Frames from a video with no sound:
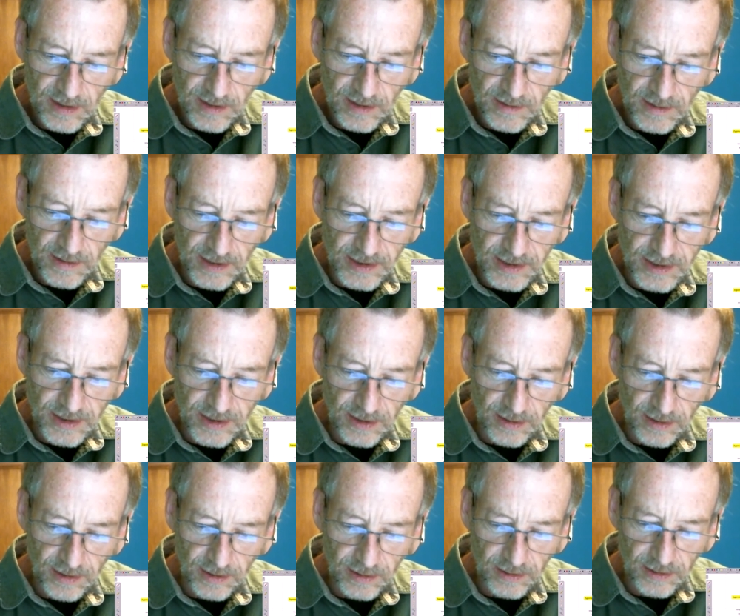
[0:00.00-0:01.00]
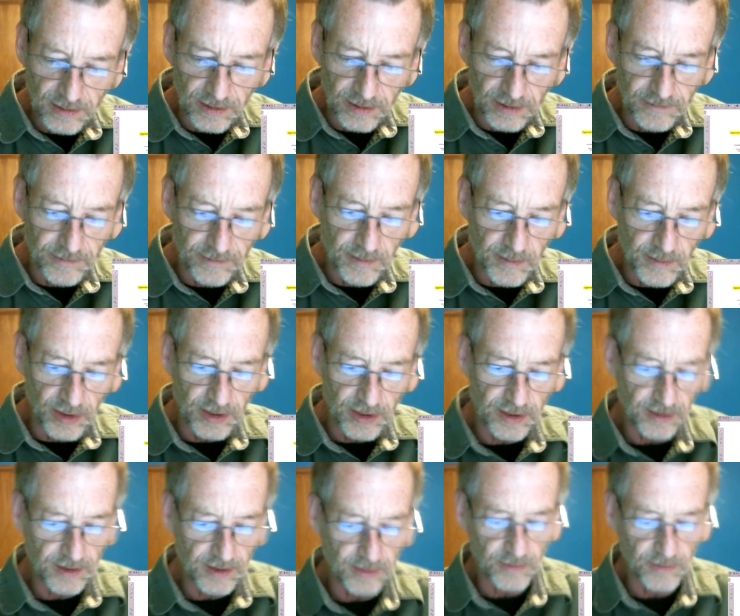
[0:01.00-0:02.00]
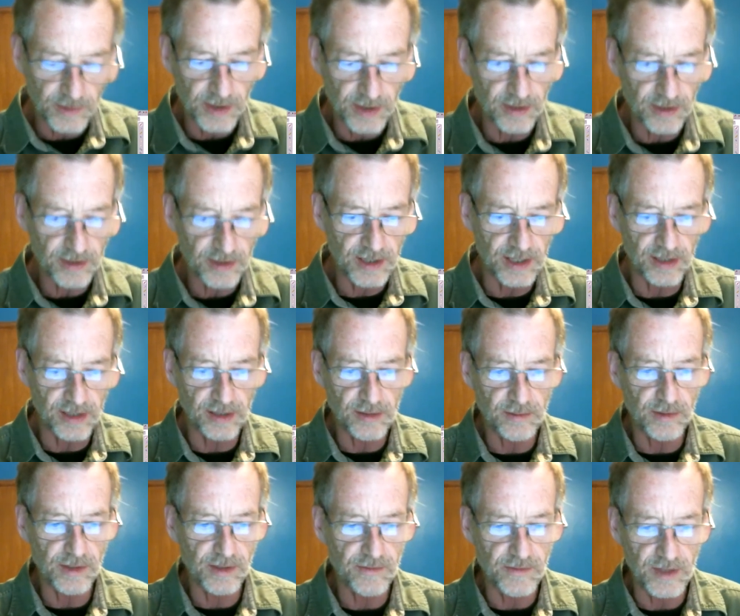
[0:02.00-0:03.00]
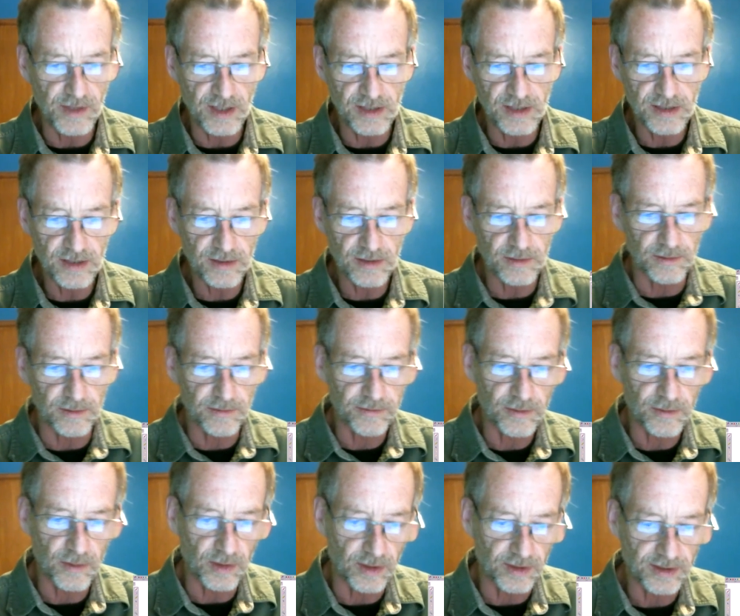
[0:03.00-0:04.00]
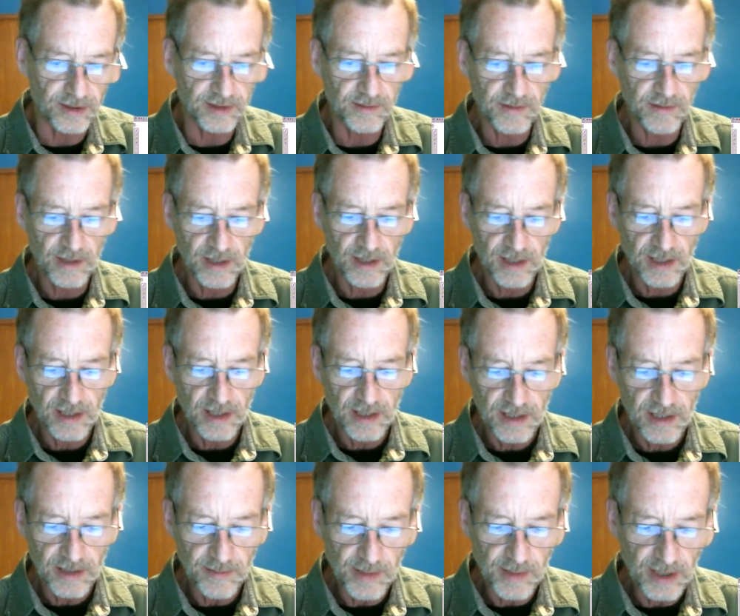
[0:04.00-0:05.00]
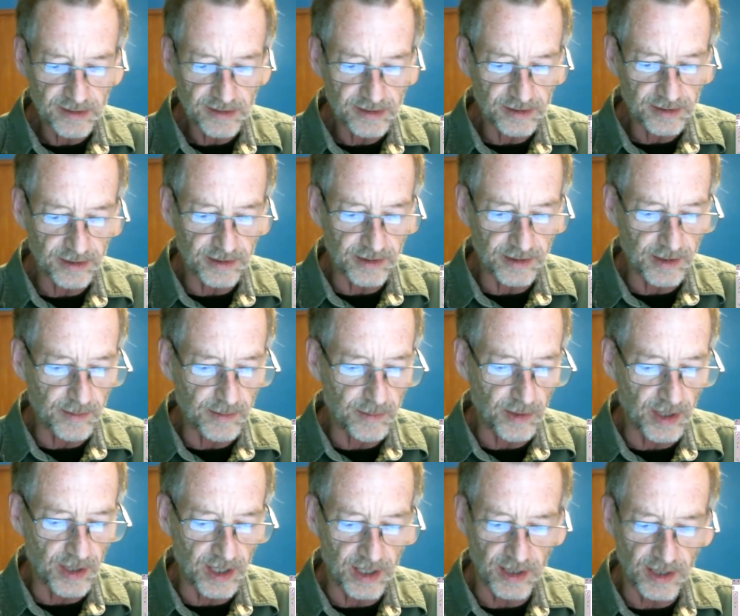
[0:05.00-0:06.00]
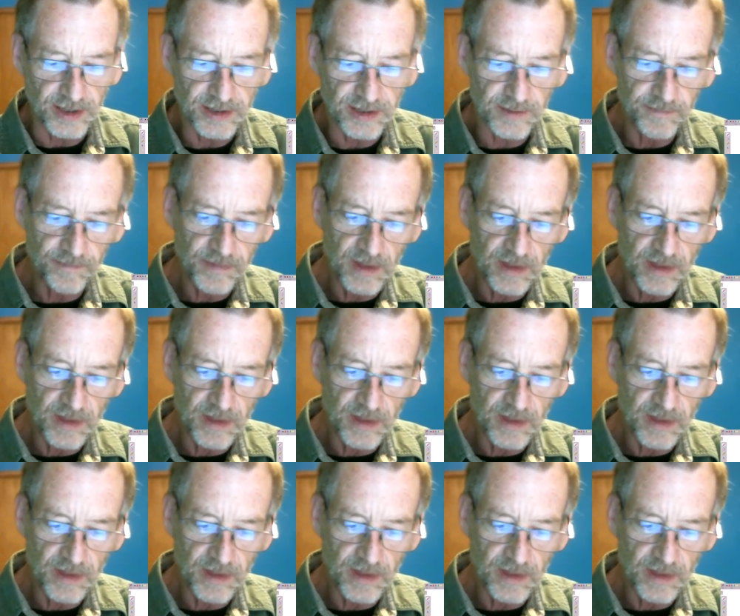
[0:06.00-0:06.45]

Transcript: That should all look familiar, and we are dealing with V2, of course, the maxillary branch.